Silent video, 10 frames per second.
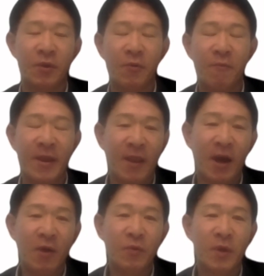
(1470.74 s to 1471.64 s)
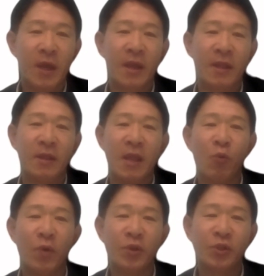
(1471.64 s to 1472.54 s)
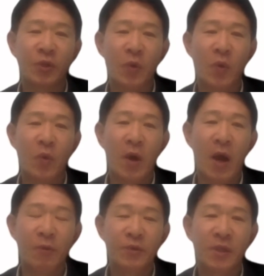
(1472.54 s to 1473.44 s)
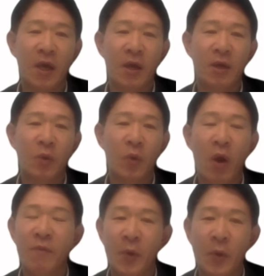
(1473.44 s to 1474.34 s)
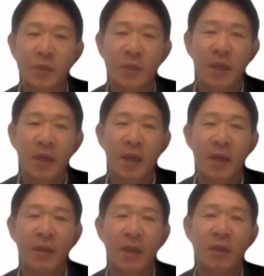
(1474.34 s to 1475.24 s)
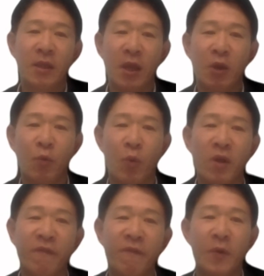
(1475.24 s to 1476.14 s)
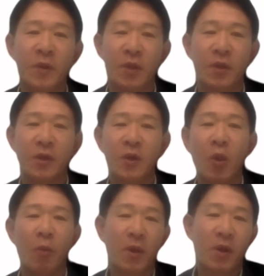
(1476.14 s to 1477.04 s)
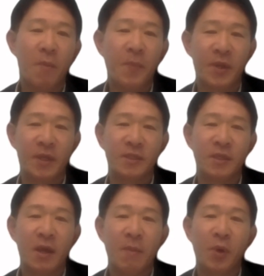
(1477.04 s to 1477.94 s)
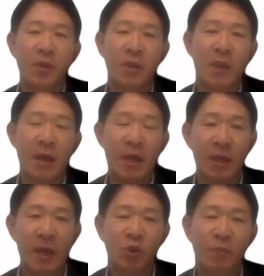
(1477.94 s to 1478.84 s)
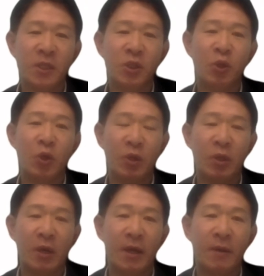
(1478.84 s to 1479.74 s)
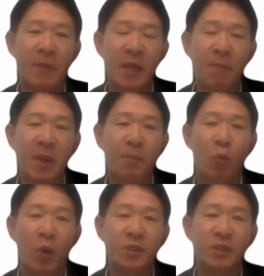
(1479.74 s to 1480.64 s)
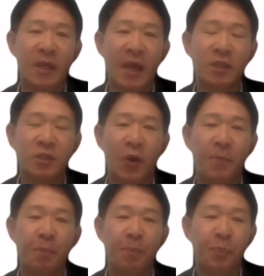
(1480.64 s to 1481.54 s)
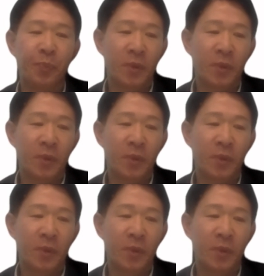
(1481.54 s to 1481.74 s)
right now, and they want to go go abroad, and then they work for the global companies. But as you mentioned, many people want to get some